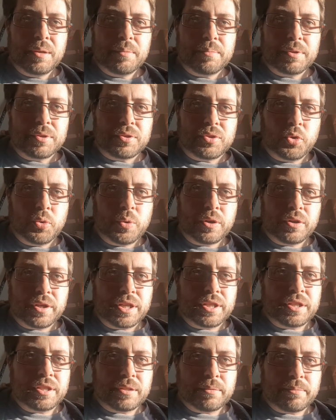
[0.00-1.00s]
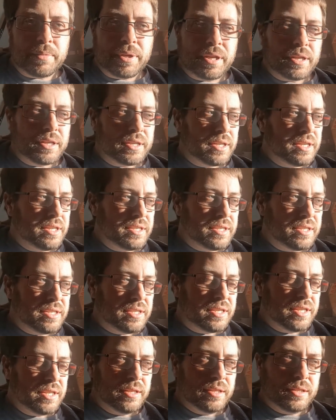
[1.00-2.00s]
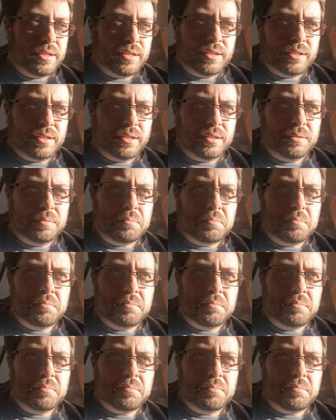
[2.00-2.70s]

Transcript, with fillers: but 200 inches a minute is still,